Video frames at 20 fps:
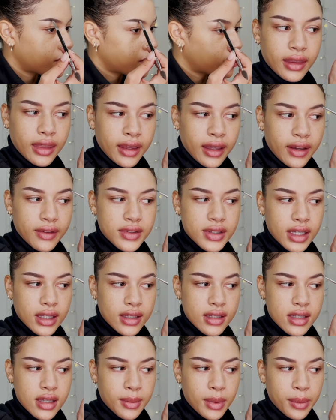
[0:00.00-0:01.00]
I think I've said
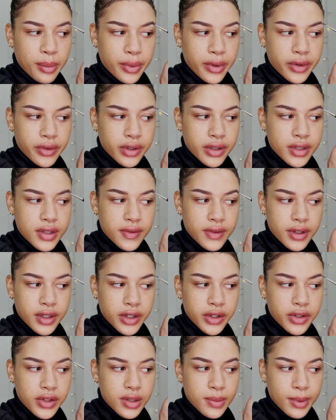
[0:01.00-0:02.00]
this in my previous
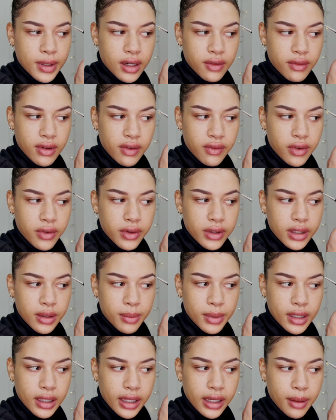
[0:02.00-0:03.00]
videos, but I've never really
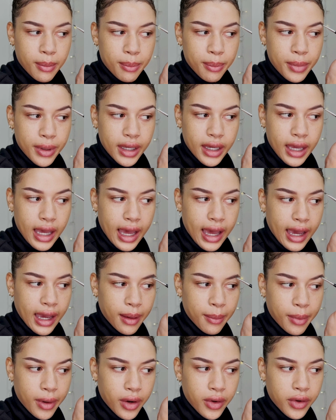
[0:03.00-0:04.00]
been like a big
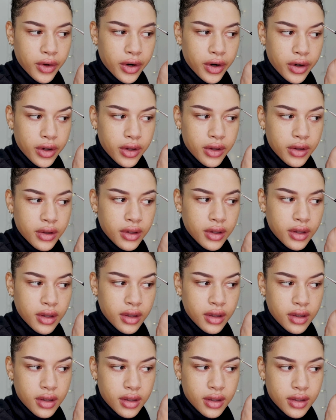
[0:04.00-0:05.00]
eyebrow girl.
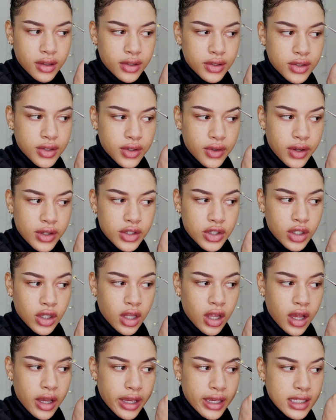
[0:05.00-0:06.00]
So as
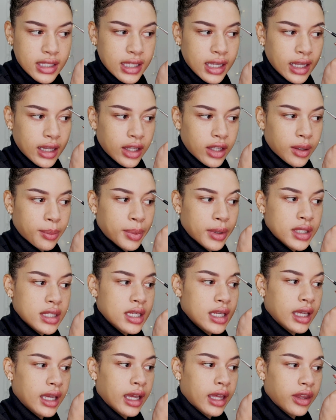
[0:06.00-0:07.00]
long as they look put
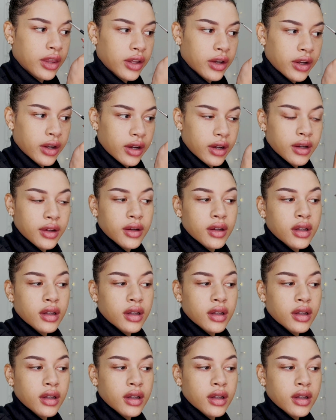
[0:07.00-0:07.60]
together,